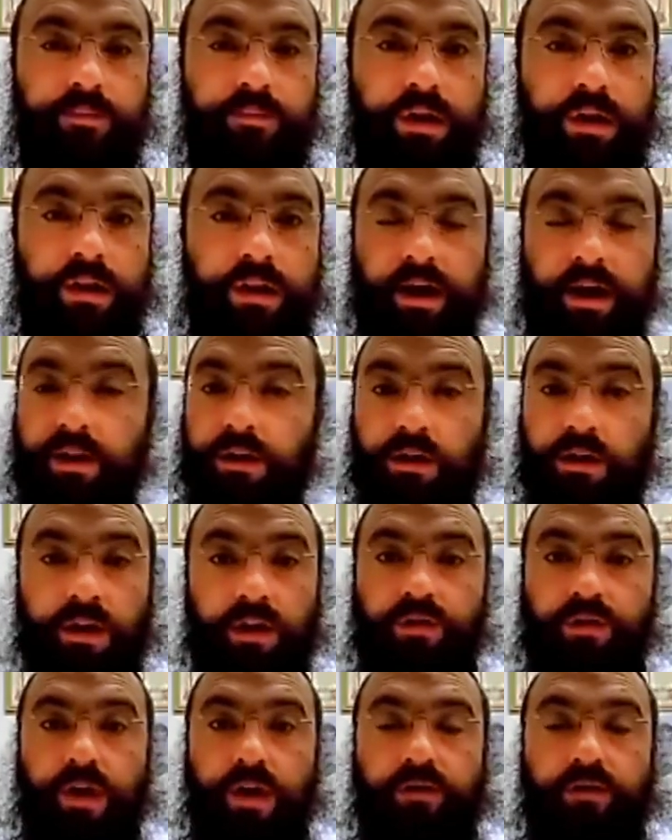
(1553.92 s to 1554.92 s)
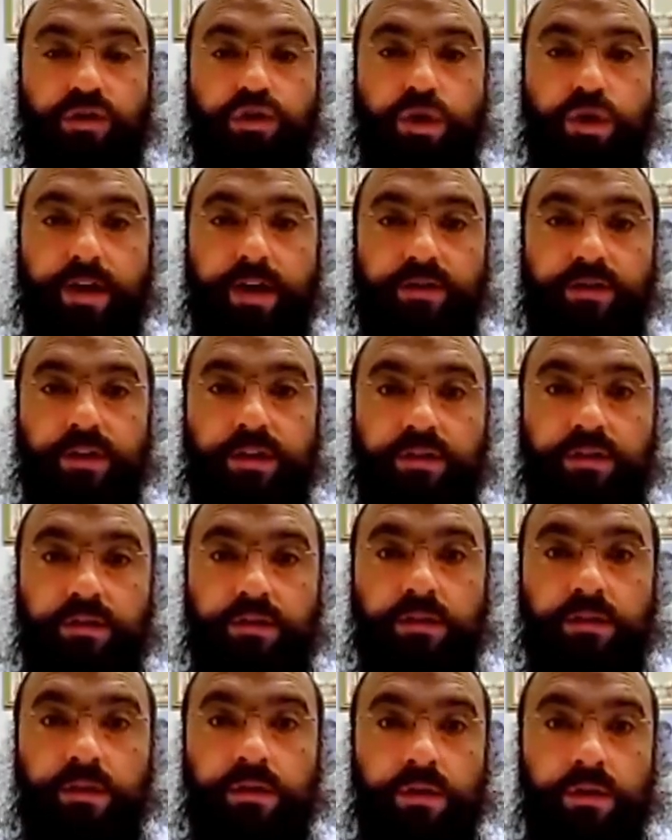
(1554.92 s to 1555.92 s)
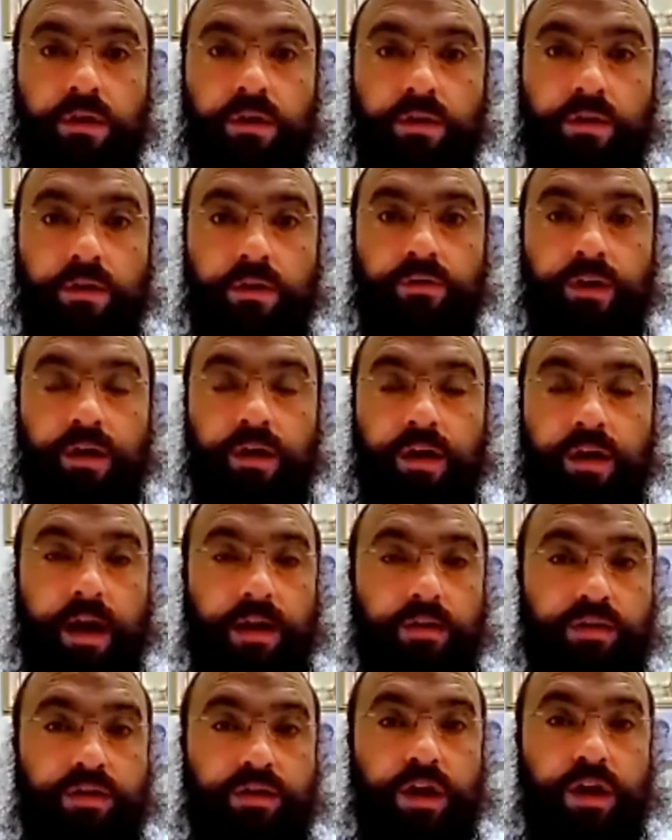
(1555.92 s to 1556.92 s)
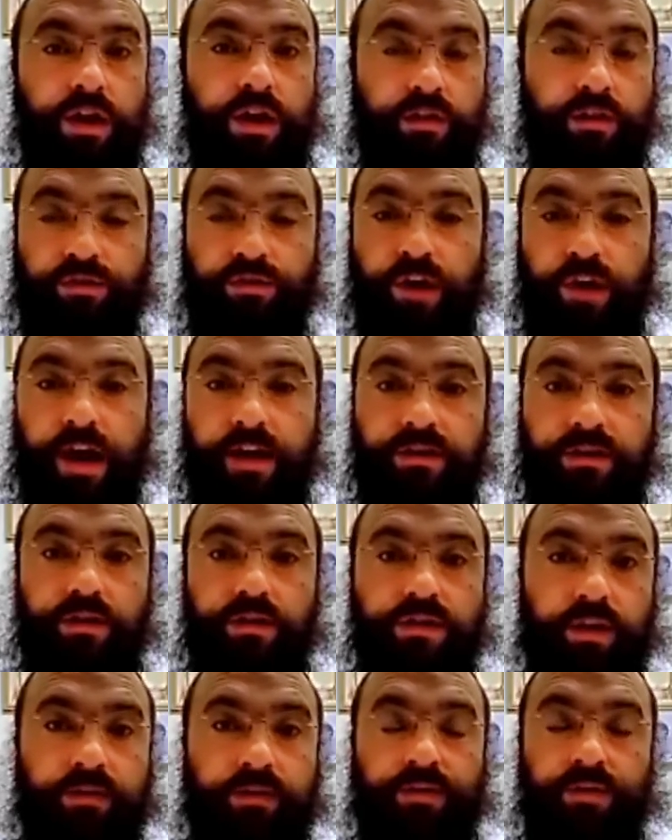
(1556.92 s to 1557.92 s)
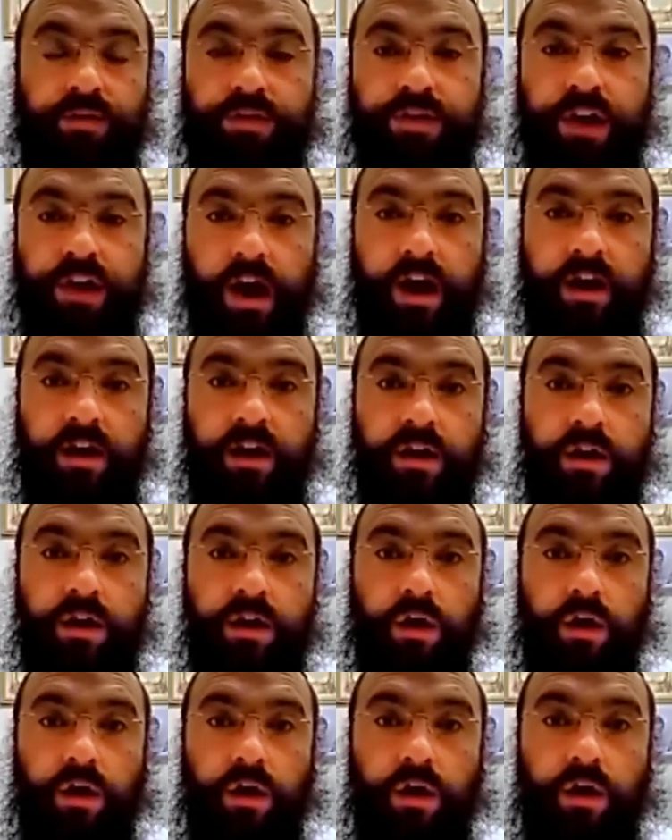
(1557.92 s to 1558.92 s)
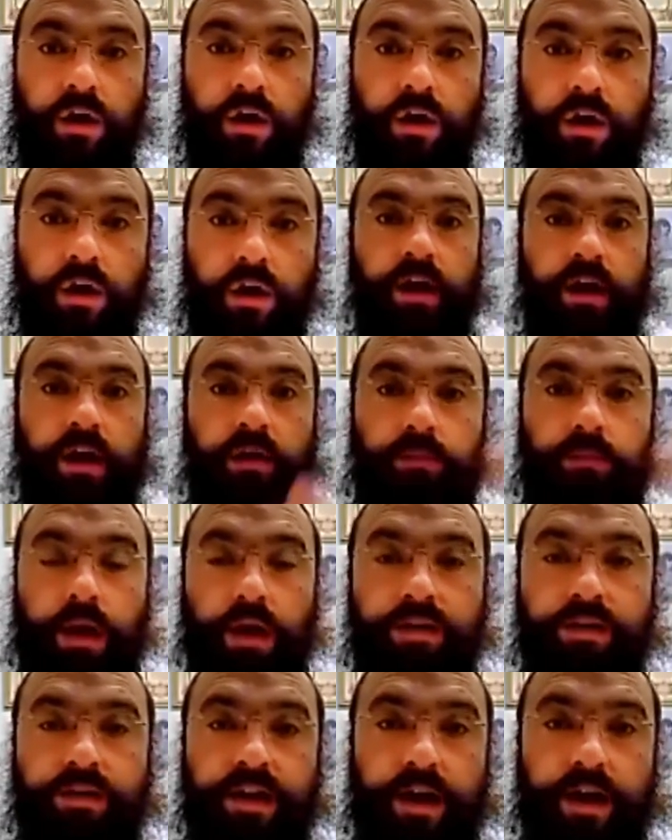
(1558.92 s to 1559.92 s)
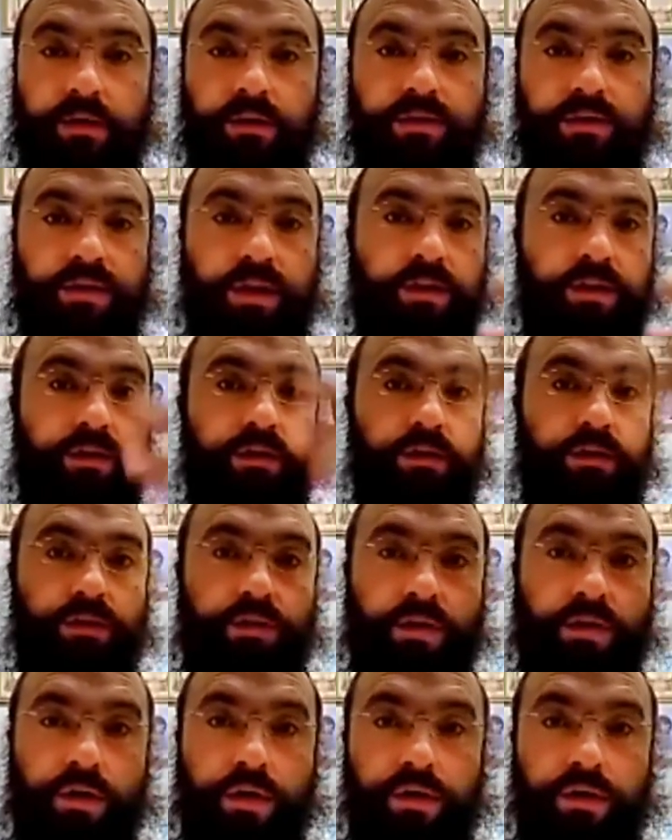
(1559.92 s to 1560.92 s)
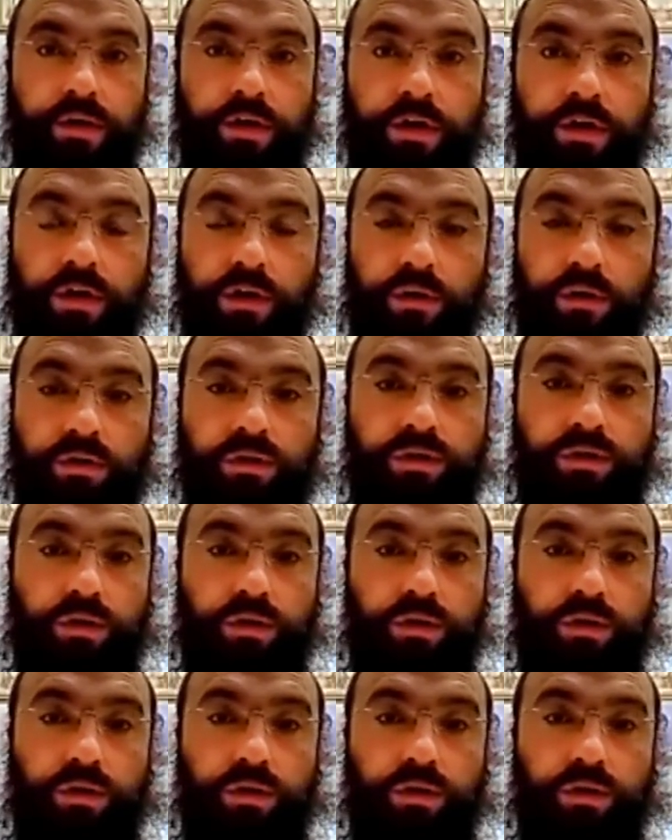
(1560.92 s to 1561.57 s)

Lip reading: like if you ever traveled in France and you saw Versailles, or in Moscow, and you saw the huge